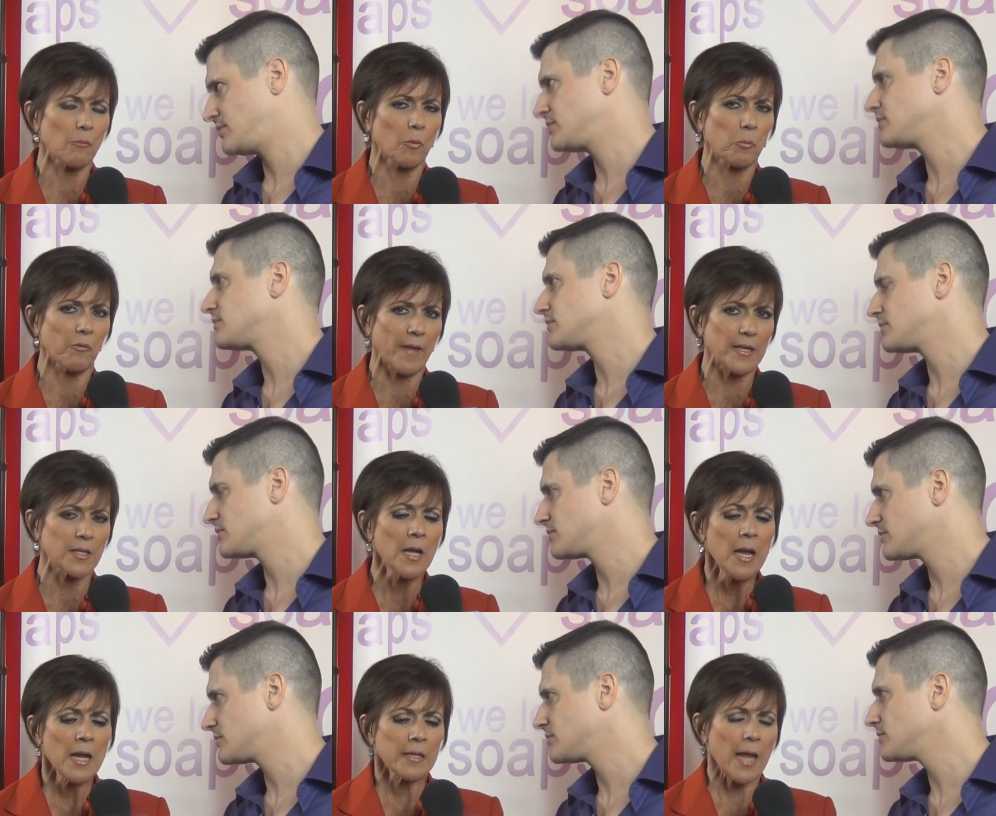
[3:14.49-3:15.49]
Speaker 1: that will prevent
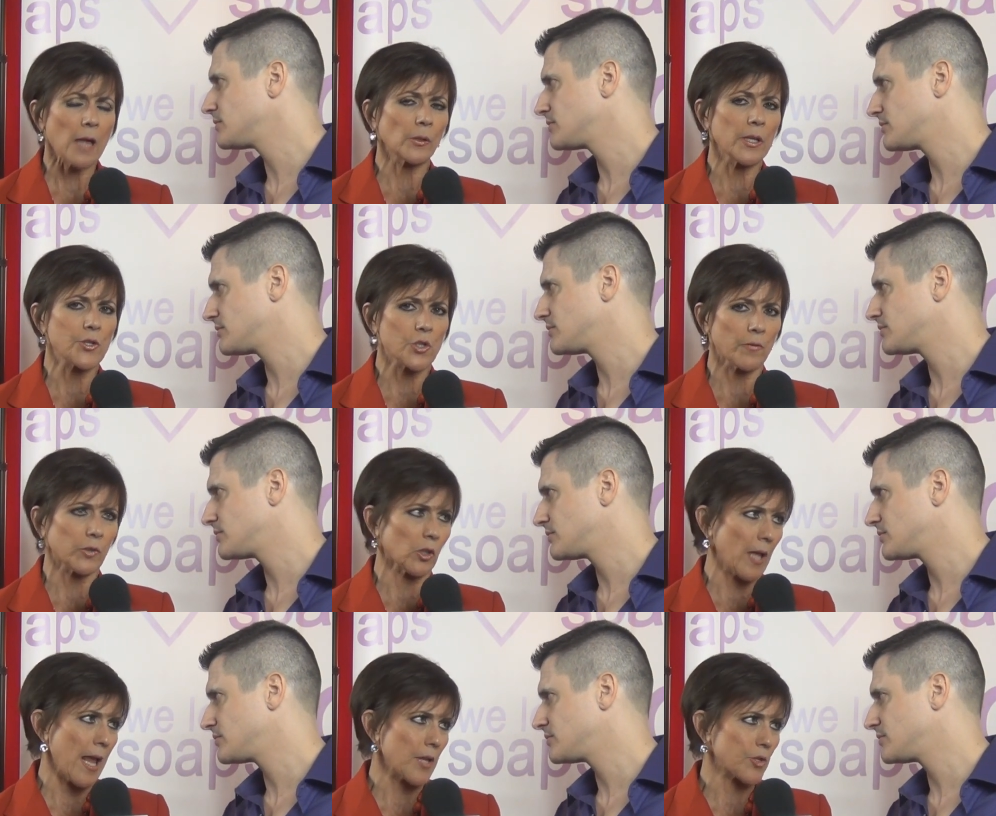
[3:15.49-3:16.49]
not only cervical
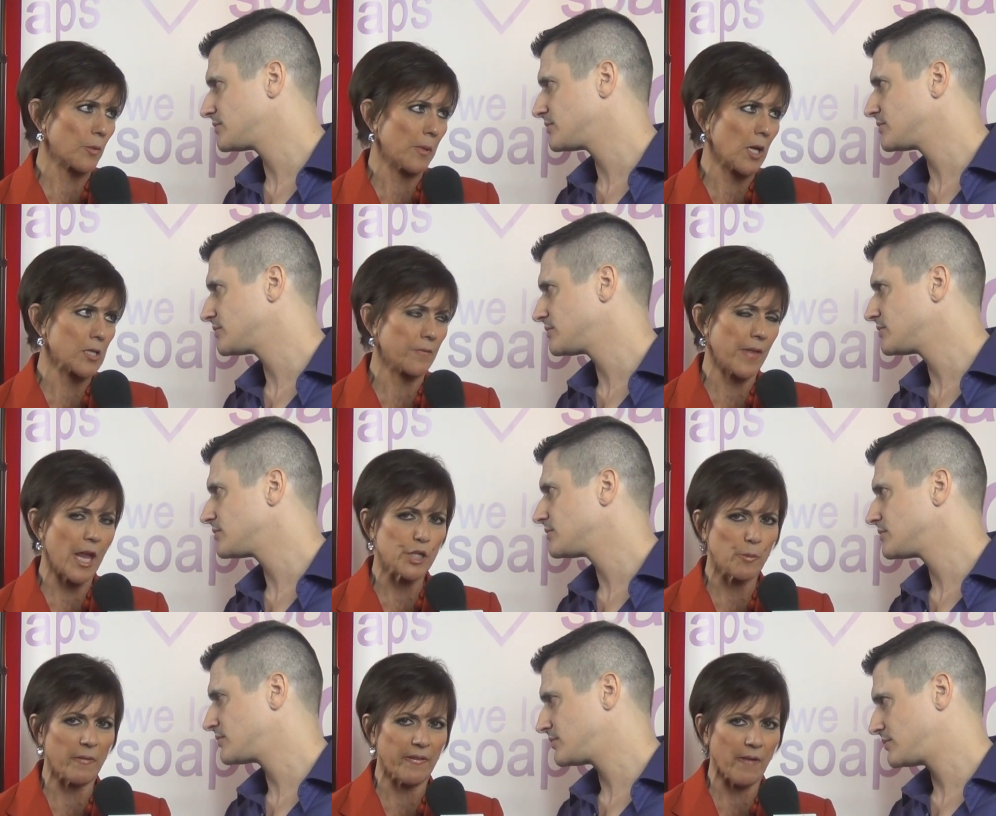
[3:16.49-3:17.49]
cancer because of the
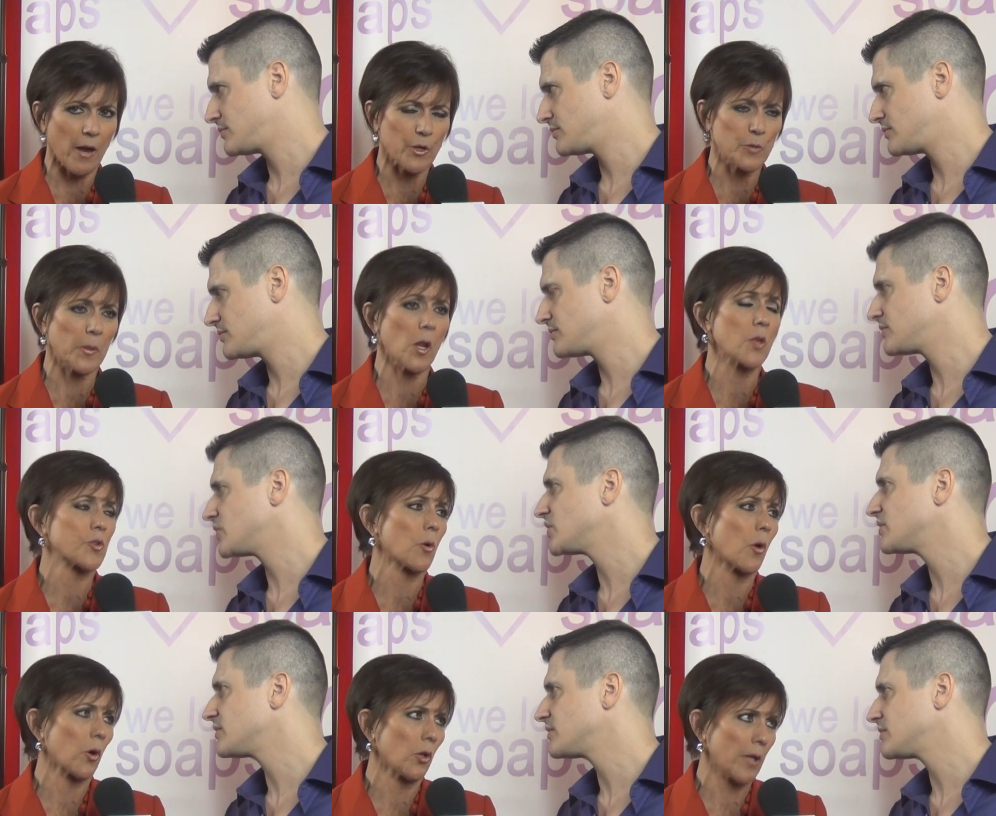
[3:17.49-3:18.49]
HPV virus, but also
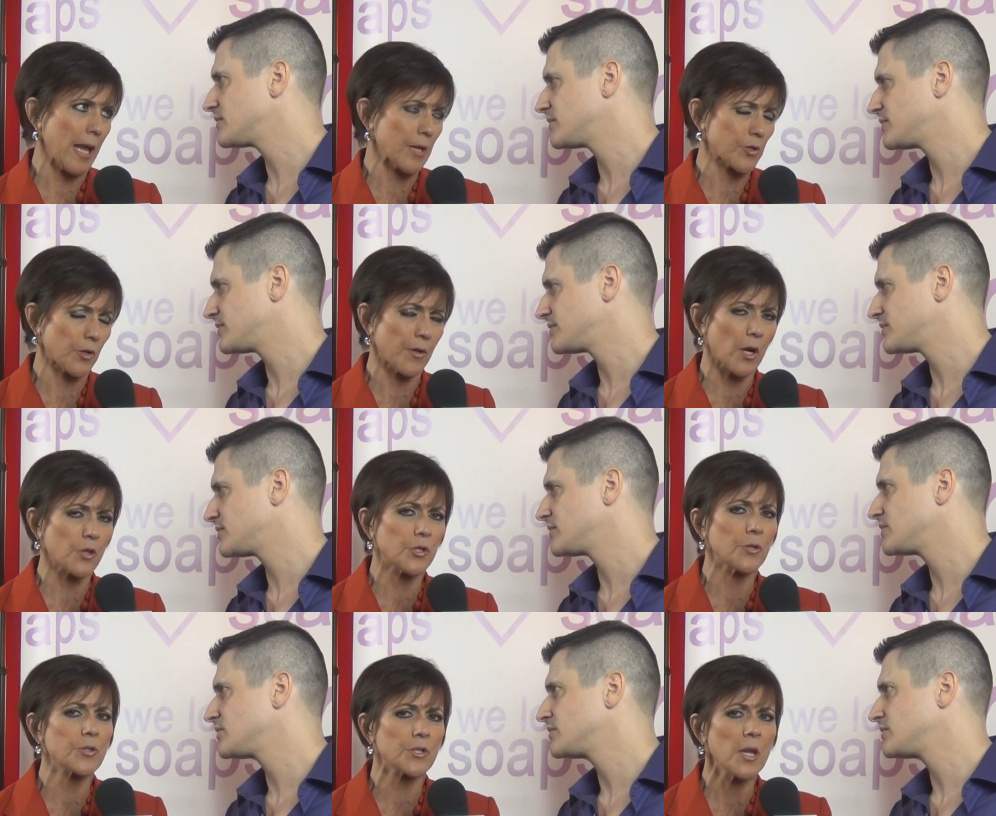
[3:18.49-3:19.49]
oral cancer. There are two.